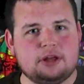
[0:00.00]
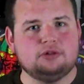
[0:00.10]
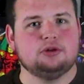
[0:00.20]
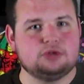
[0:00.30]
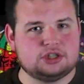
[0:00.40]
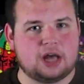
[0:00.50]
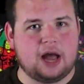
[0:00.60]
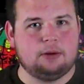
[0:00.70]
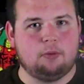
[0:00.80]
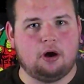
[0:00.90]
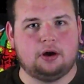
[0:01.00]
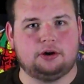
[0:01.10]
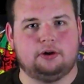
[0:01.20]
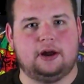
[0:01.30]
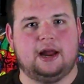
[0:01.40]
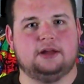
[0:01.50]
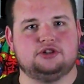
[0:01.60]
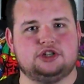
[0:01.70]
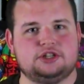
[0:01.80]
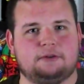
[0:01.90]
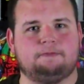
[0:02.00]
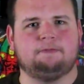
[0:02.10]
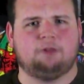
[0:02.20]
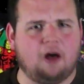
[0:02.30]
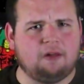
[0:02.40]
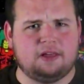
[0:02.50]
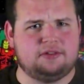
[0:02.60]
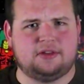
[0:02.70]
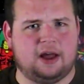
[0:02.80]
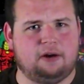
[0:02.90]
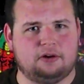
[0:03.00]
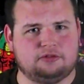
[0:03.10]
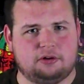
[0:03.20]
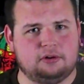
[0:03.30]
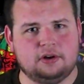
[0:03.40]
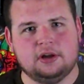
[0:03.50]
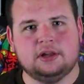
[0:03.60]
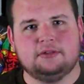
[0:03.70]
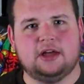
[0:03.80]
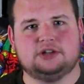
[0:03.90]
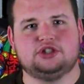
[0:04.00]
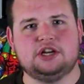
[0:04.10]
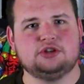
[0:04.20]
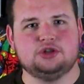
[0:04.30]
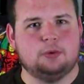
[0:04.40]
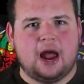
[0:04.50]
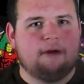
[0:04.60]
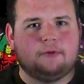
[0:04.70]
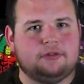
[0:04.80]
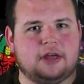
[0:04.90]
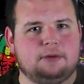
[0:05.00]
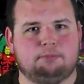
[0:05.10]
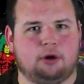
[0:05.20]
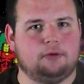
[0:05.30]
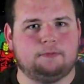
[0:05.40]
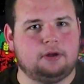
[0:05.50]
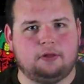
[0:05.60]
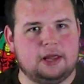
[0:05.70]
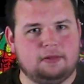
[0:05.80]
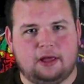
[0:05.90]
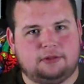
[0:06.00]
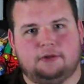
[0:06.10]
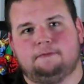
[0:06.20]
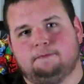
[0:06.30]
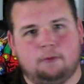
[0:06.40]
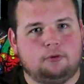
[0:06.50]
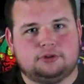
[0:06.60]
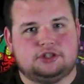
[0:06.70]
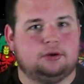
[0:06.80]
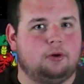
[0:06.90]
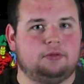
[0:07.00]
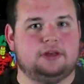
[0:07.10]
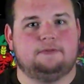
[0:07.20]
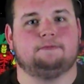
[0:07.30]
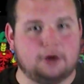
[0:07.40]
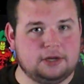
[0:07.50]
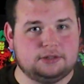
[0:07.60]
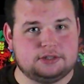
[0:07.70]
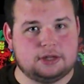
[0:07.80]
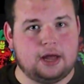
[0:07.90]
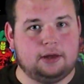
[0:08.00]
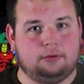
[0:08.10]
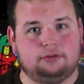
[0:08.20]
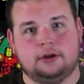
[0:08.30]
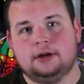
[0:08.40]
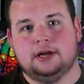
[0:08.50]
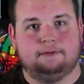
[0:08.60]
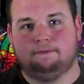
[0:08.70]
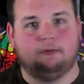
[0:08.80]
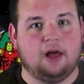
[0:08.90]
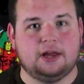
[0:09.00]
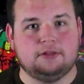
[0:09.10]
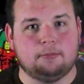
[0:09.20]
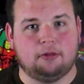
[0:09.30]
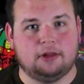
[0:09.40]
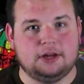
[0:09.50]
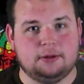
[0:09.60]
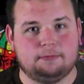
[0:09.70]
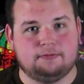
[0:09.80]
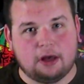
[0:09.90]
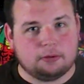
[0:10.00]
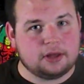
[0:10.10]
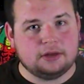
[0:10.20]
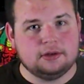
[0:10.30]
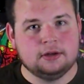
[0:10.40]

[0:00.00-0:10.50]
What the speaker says: Luke Skywalker, and she's a flawless character, that she could do everything perfectly, like the Force and all these fighting styles, and flying the Millennium Falcon.